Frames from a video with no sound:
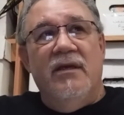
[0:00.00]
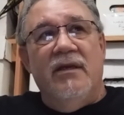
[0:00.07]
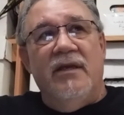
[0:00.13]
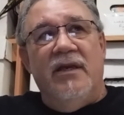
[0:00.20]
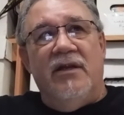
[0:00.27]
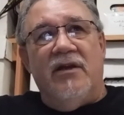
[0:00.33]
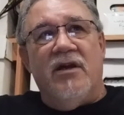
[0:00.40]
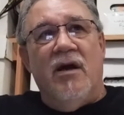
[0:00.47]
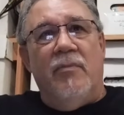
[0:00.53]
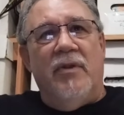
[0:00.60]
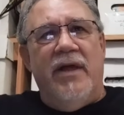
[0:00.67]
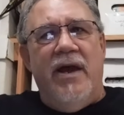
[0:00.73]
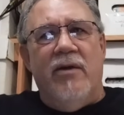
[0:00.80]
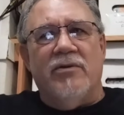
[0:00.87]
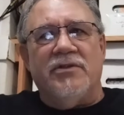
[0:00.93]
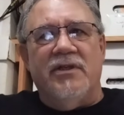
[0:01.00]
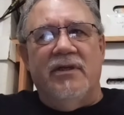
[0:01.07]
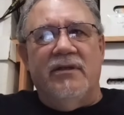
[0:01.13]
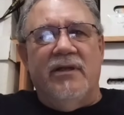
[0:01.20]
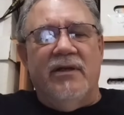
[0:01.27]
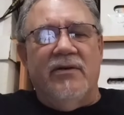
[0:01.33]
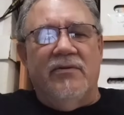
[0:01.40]
get a couple hours in
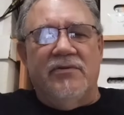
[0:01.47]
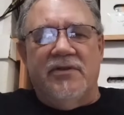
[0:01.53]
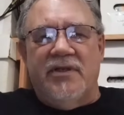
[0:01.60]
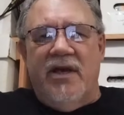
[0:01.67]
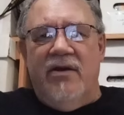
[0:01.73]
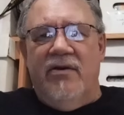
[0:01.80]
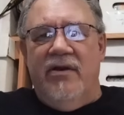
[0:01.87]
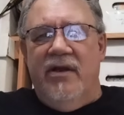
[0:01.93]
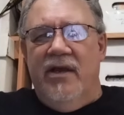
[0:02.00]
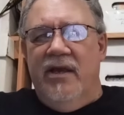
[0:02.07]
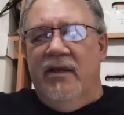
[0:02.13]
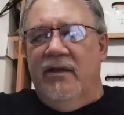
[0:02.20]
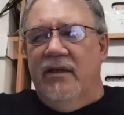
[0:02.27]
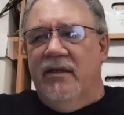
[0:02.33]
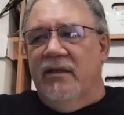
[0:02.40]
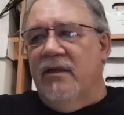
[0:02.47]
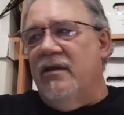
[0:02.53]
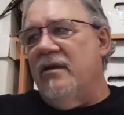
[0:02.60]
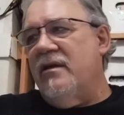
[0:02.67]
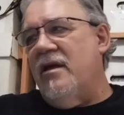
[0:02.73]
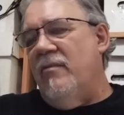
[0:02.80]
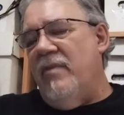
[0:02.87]
like on Saturday, and then
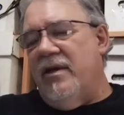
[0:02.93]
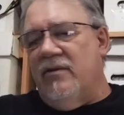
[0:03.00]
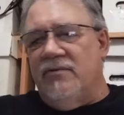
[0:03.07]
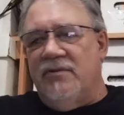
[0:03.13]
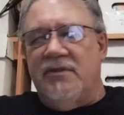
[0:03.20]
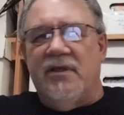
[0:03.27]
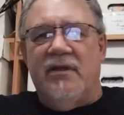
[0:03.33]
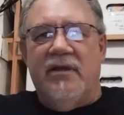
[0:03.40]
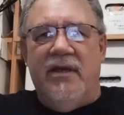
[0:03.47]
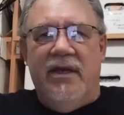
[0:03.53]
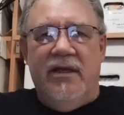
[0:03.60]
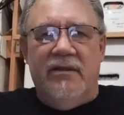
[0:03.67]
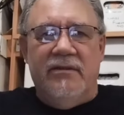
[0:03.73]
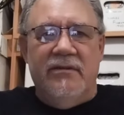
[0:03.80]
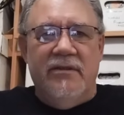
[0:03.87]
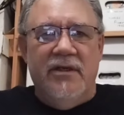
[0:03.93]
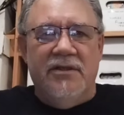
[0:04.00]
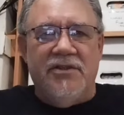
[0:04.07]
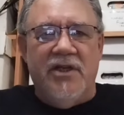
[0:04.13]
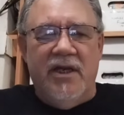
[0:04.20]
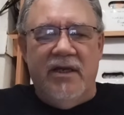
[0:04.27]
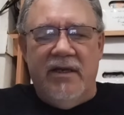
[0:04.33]
come back on Sunday and
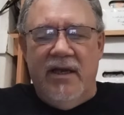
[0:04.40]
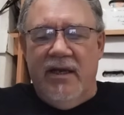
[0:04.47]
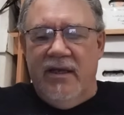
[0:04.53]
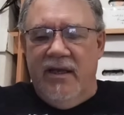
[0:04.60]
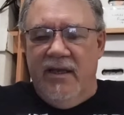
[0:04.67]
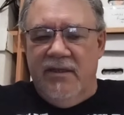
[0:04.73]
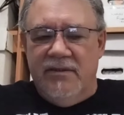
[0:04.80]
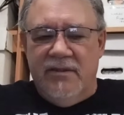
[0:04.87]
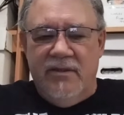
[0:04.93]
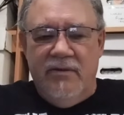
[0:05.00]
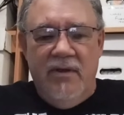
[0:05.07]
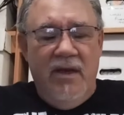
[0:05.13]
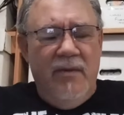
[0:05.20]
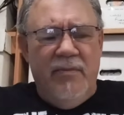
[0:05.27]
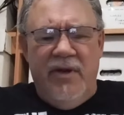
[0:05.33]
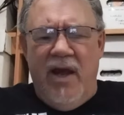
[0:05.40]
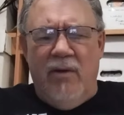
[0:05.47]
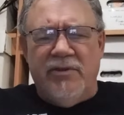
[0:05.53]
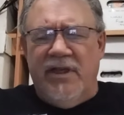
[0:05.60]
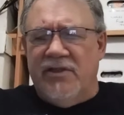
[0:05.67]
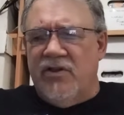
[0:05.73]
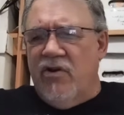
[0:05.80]
check it out again. So, but he always
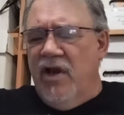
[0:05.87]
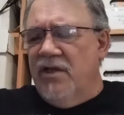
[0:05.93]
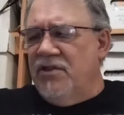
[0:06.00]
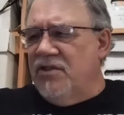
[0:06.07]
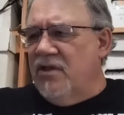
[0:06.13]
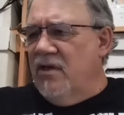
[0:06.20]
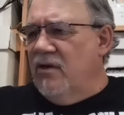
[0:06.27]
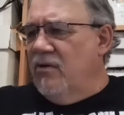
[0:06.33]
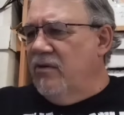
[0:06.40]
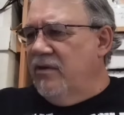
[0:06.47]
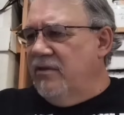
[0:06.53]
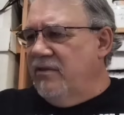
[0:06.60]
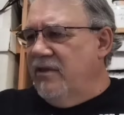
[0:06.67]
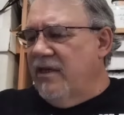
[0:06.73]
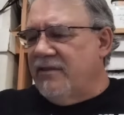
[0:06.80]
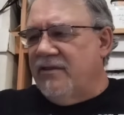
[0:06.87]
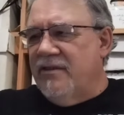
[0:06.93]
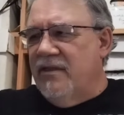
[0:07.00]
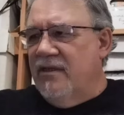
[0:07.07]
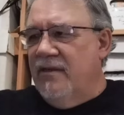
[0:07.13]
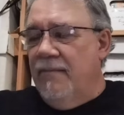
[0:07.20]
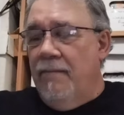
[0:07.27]
has a great show. Got
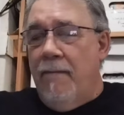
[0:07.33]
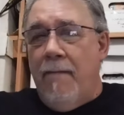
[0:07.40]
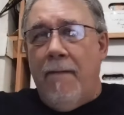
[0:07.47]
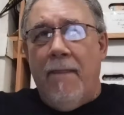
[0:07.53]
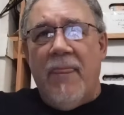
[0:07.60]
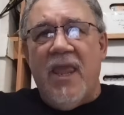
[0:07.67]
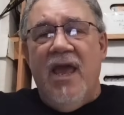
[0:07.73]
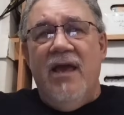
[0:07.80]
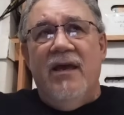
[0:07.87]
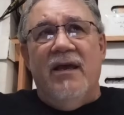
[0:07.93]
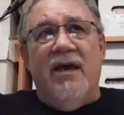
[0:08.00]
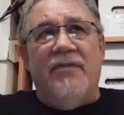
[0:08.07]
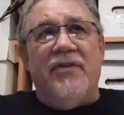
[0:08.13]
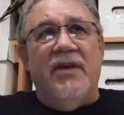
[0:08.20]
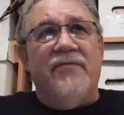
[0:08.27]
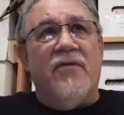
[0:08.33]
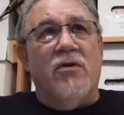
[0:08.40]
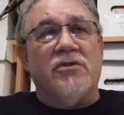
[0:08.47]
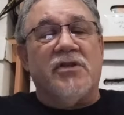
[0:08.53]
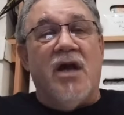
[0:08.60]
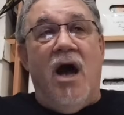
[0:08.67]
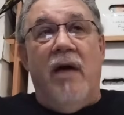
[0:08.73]
I think as far as
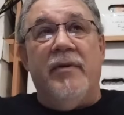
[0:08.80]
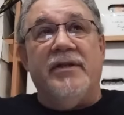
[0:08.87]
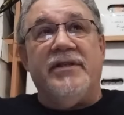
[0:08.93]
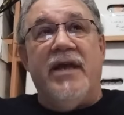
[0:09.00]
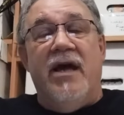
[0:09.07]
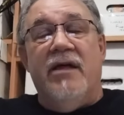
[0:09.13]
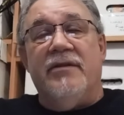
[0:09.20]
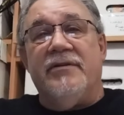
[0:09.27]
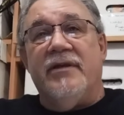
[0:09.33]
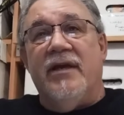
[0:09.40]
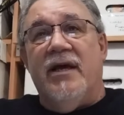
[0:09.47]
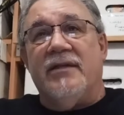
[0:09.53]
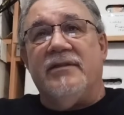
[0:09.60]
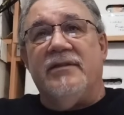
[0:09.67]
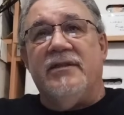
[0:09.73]
comic talent, they got